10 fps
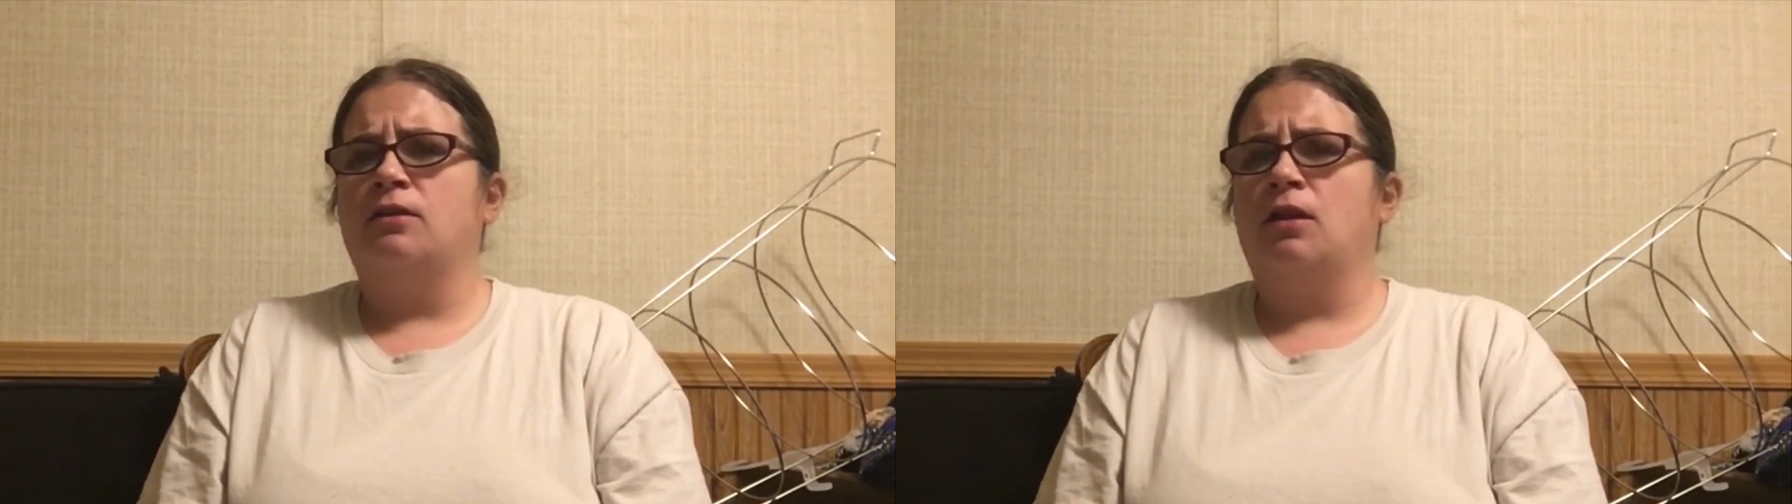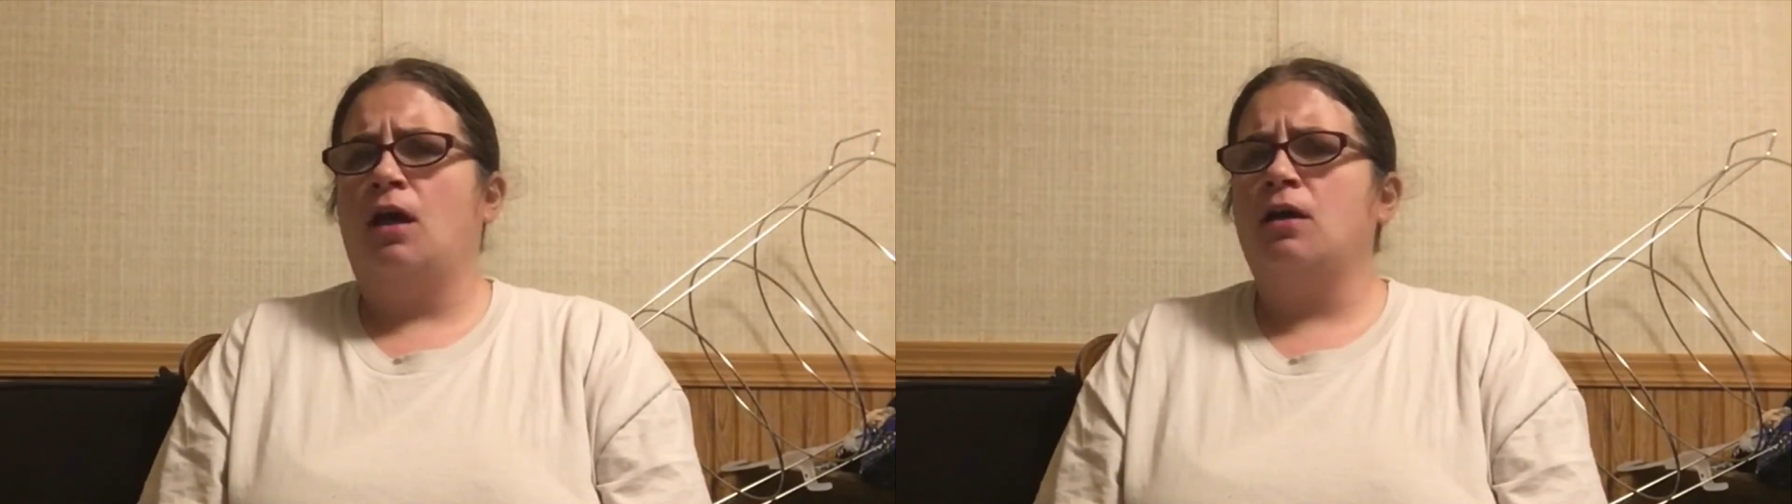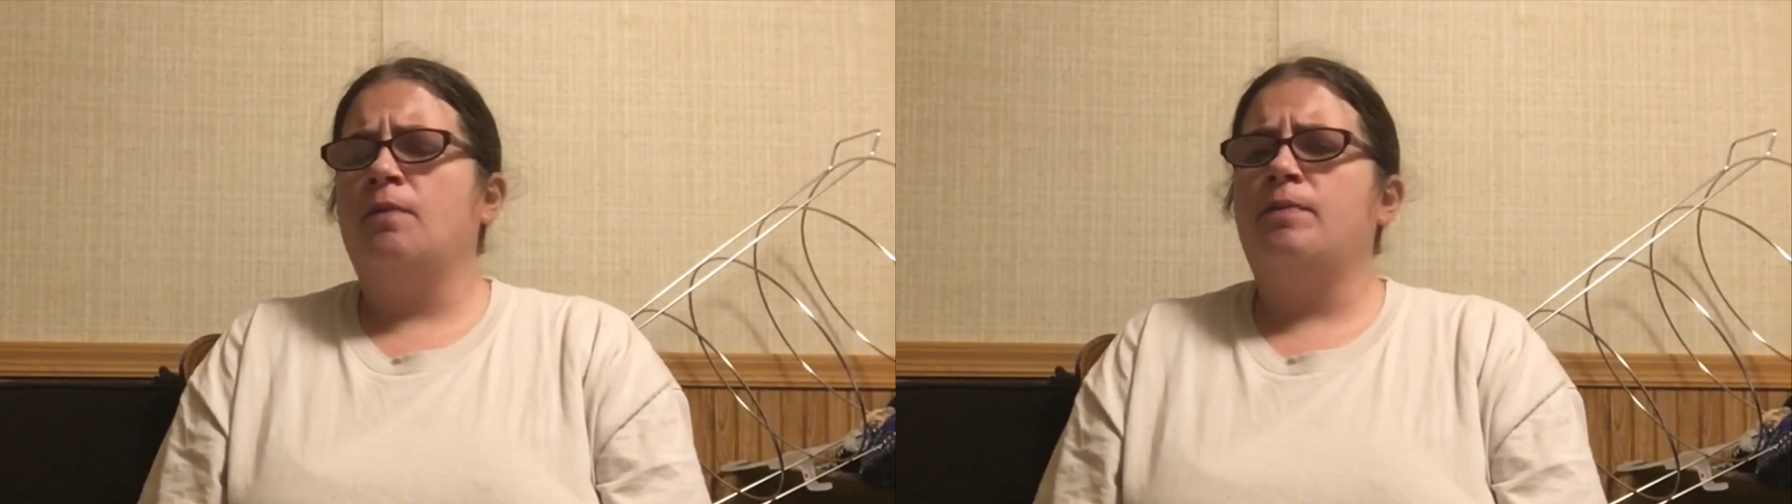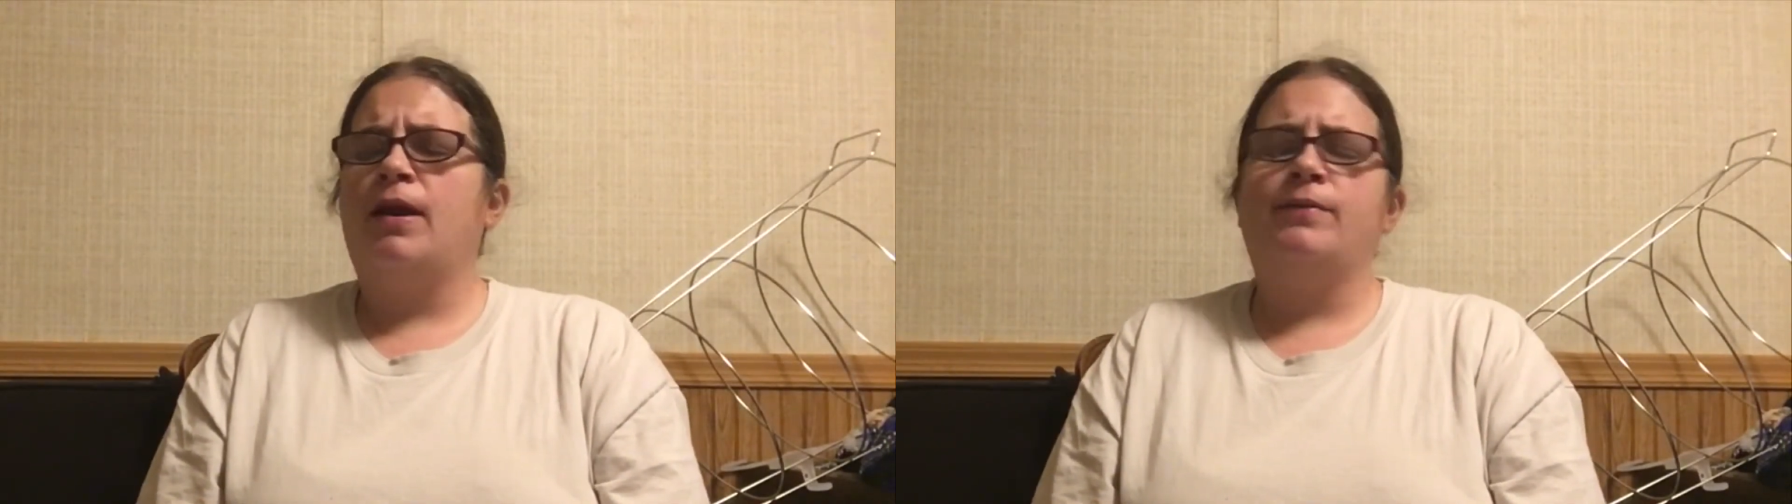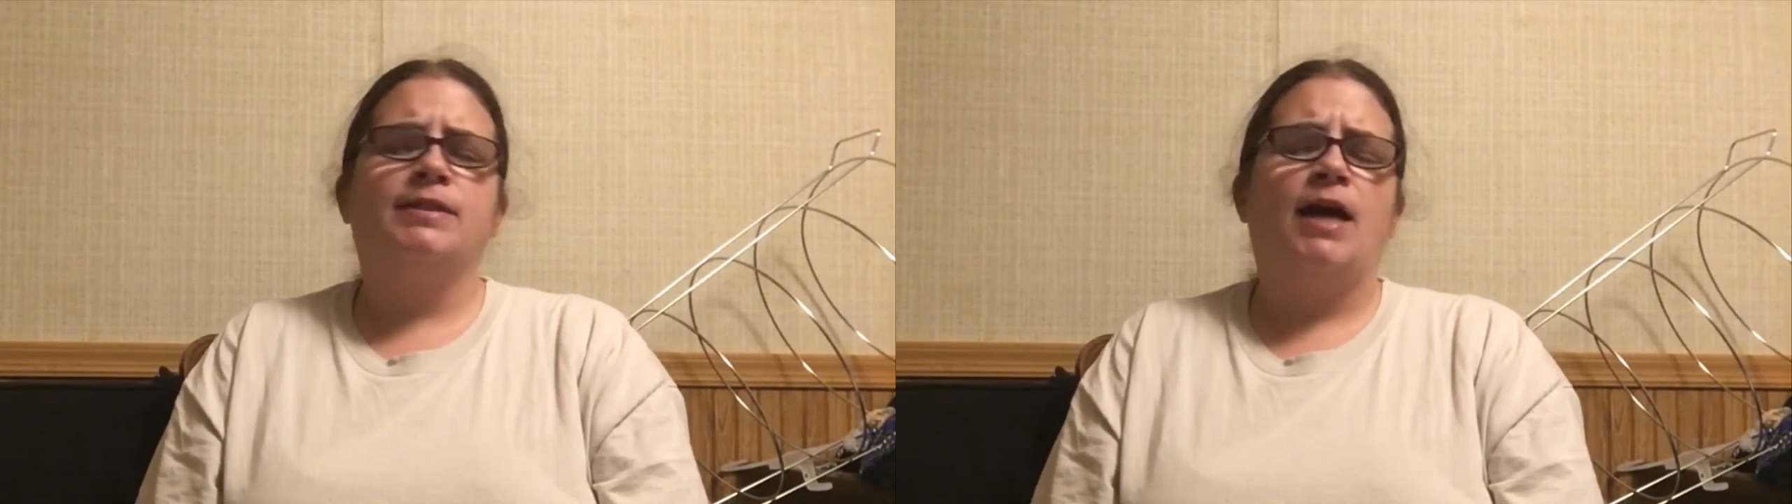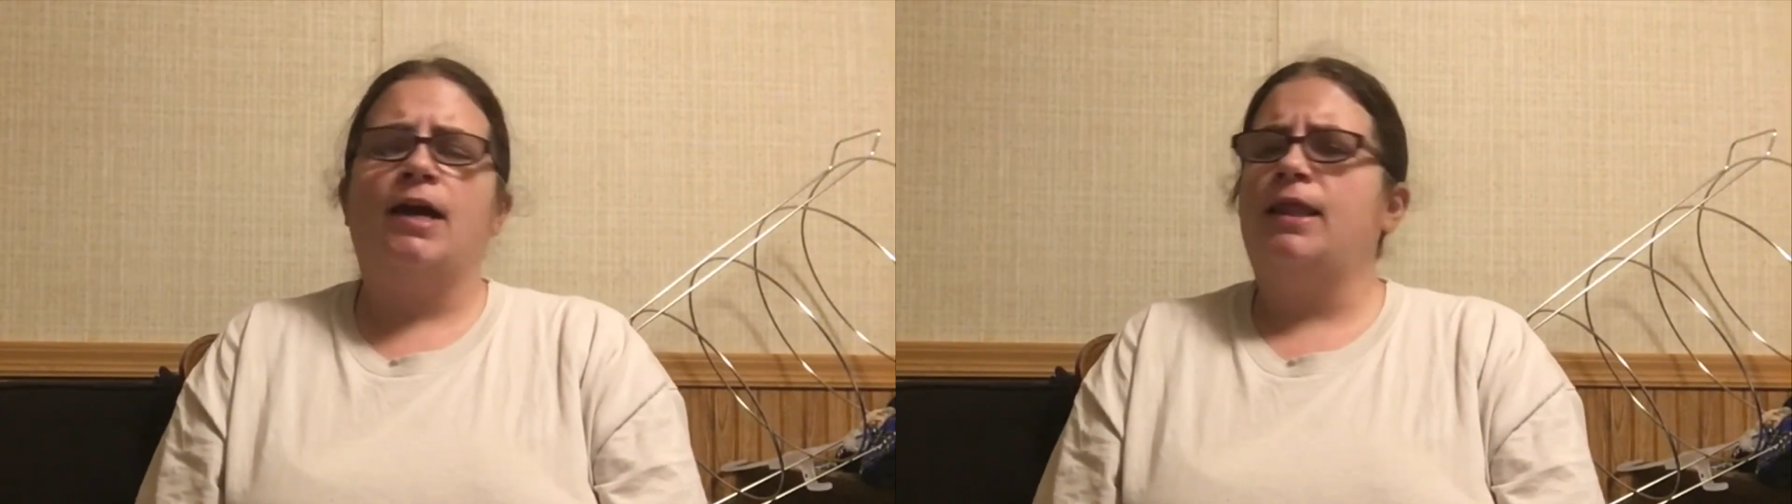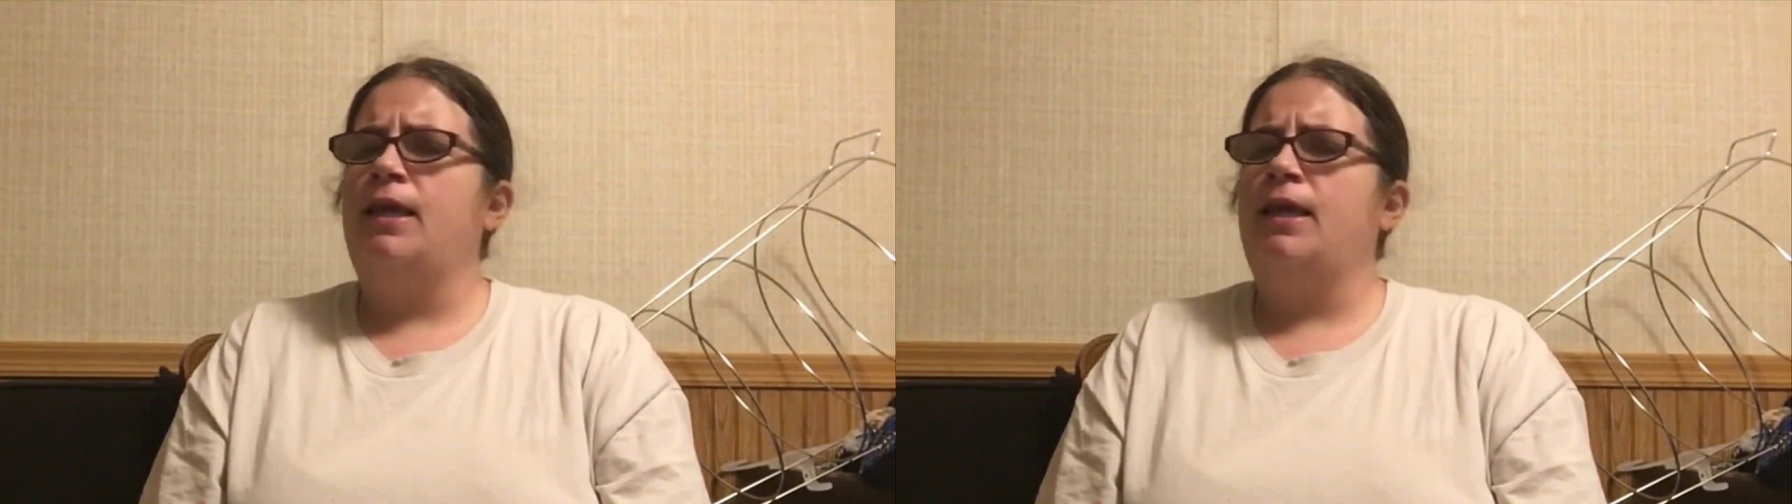long, but I was highly